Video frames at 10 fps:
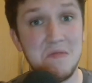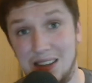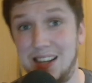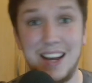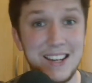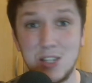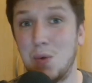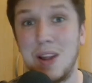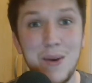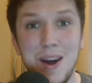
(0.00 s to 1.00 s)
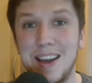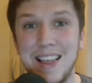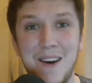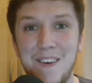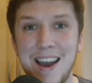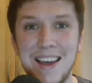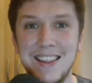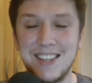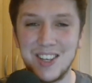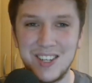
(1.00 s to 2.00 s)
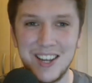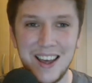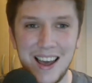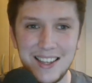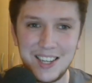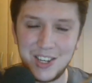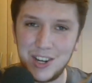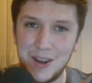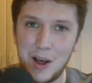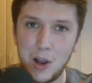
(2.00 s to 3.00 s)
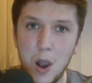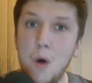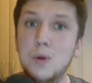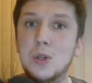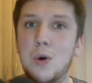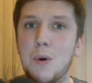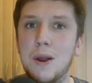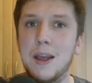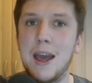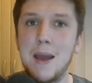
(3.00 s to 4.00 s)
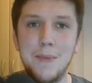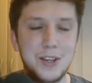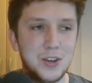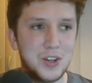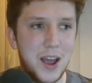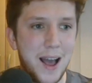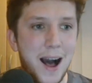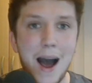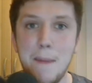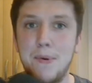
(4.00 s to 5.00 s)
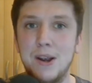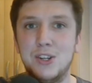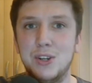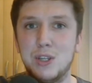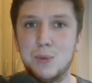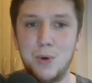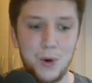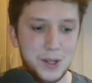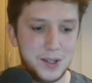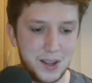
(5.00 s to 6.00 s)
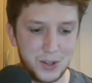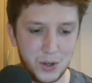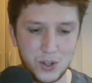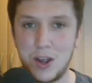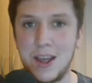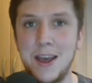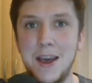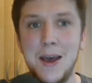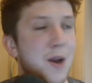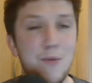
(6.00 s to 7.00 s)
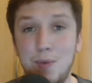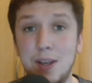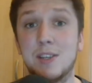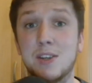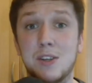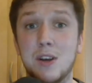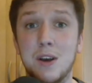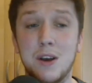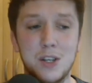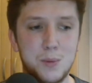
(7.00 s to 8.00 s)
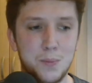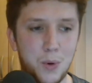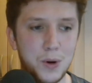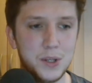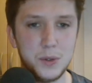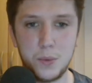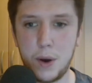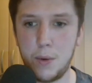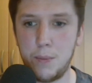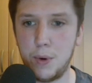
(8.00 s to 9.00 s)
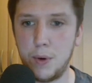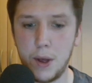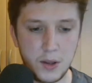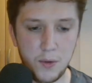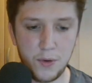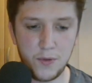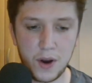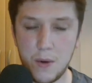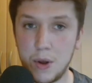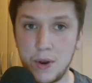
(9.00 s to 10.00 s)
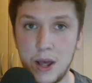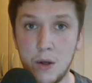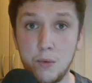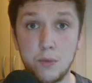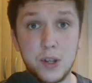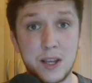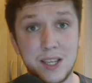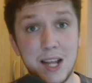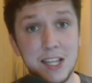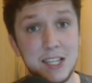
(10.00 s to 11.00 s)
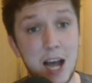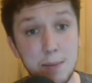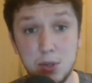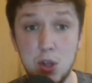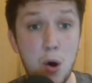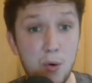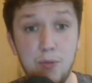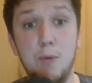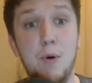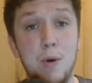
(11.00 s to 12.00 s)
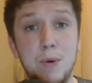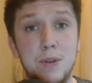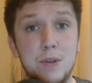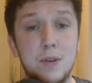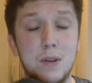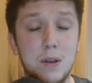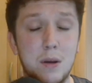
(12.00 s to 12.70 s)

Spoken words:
It doesn't really work that way in such a low-scoring game, as such a high-pressured sport. It's such a high-risk sport as well. But I do feel for Gary O'Neill. Exciting times, though, for Bournemouth.